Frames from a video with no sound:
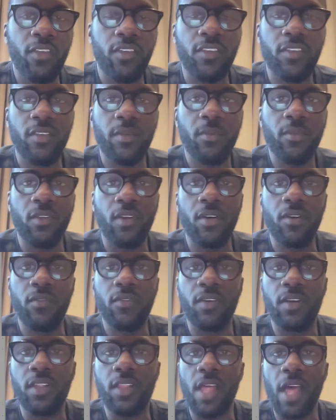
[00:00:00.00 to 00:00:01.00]
systems
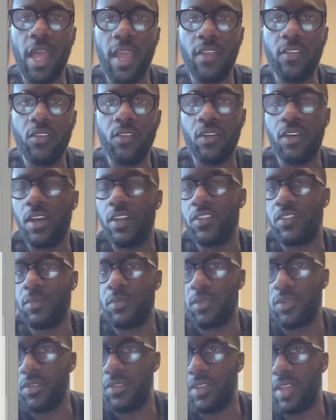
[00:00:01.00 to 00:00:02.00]
of clients or
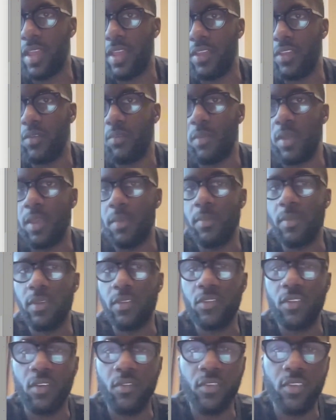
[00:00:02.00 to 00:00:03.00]
customers that you may be
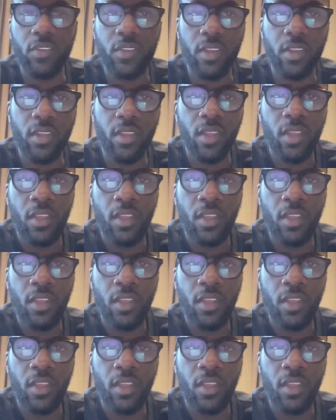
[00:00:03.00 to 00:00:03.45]
servicing.